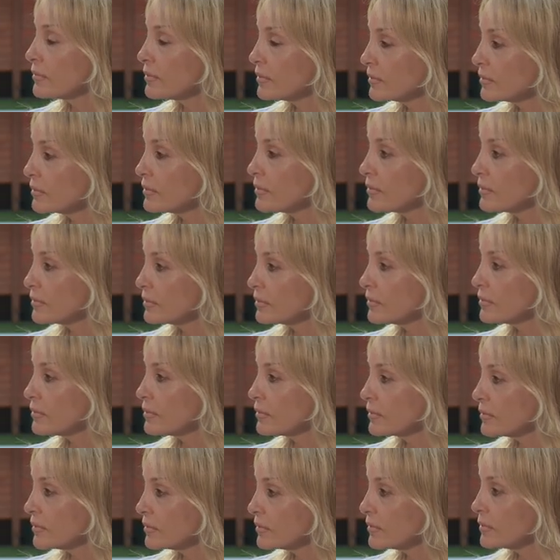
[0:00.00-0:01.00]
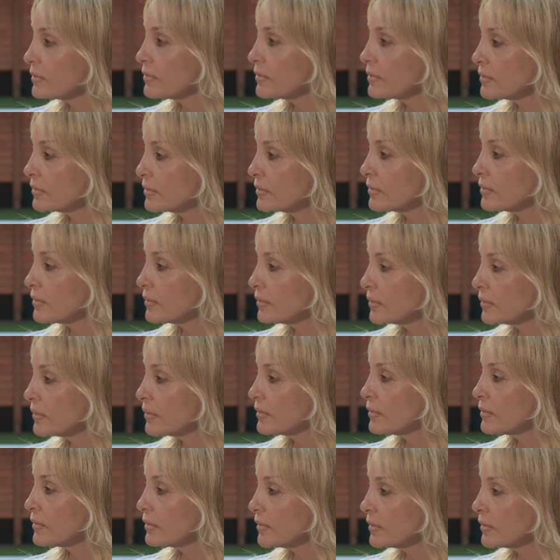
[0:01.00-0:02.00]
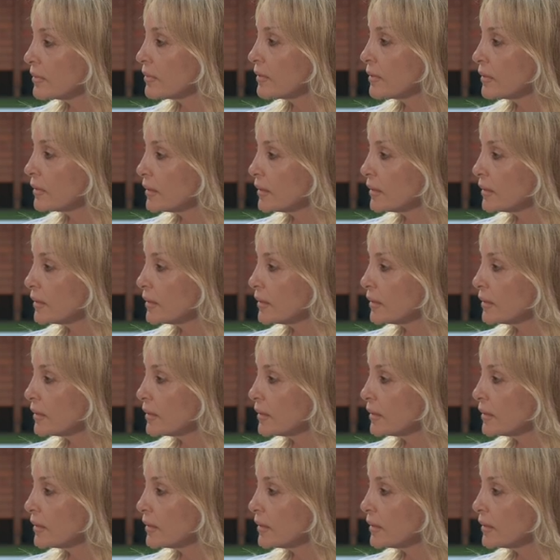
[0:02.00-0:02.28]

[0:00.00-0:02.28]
No words are spoken by the person on screen.